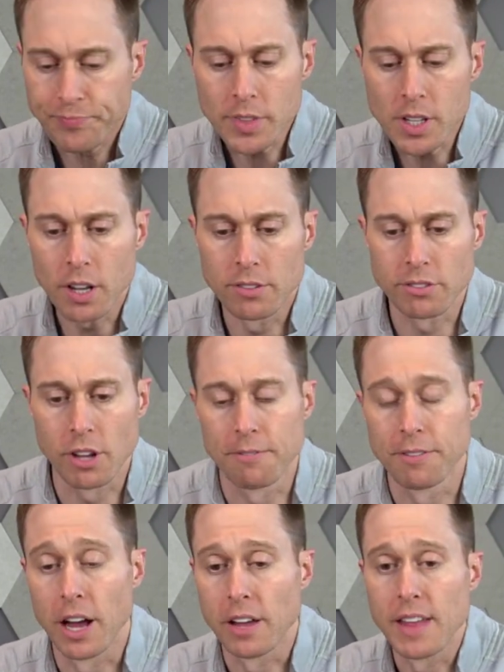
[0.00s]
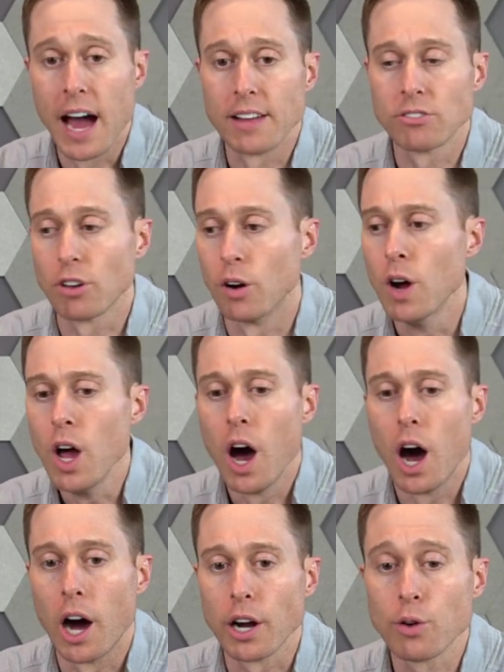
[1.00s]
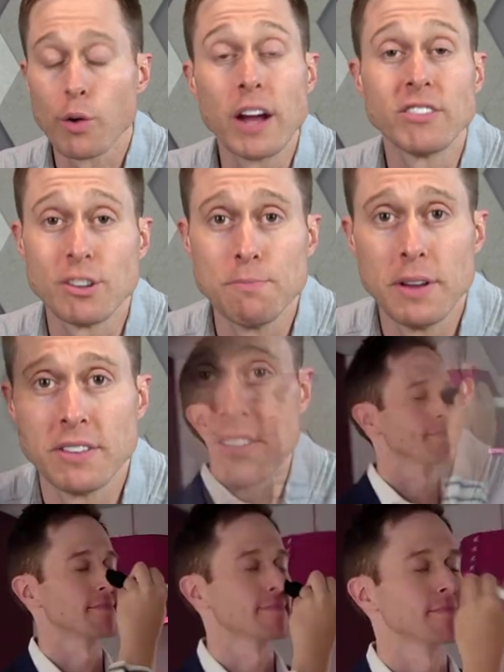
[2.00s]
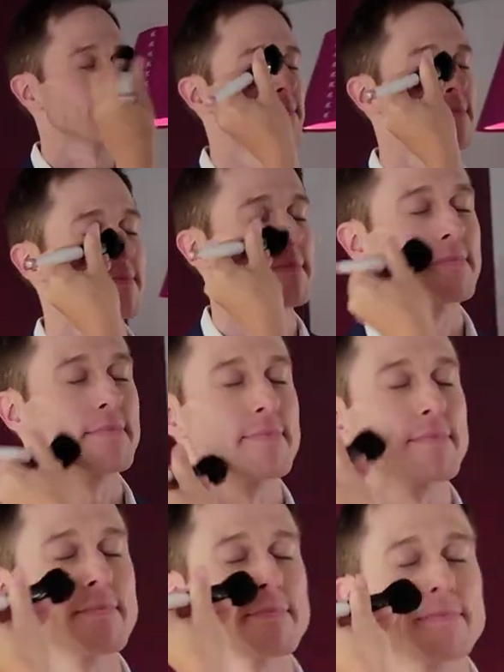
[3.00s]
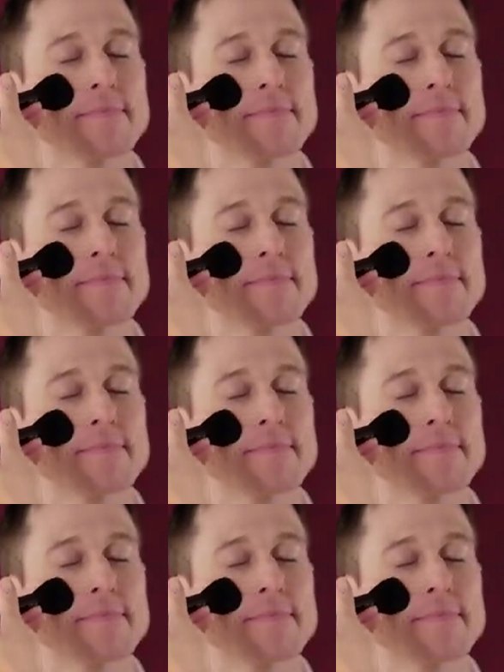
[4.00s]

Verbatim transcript: and stuff like that. So uh, crazy busy. Yes, I had to wear